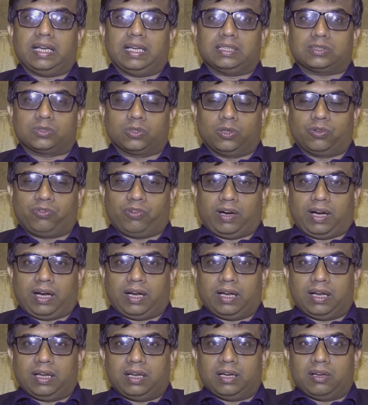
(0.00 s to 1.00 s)
so far.
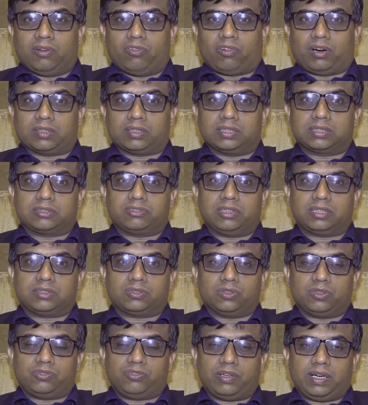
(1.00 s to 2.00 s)
What is quick
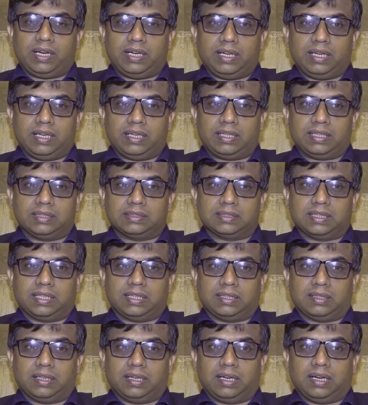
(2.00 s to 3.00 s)
so far? It is
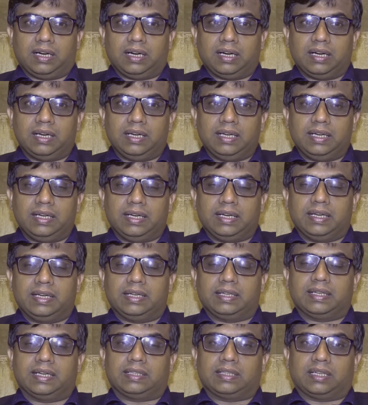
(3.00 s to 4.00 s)
an early
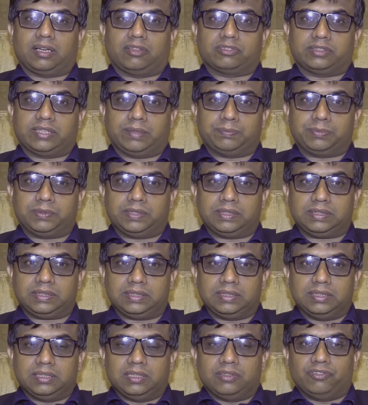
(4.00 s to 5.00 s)
indicator of
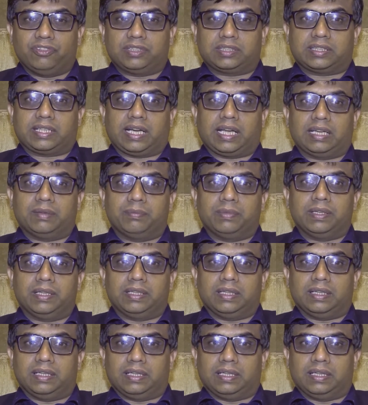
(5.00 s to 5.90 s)
sepsis, which can be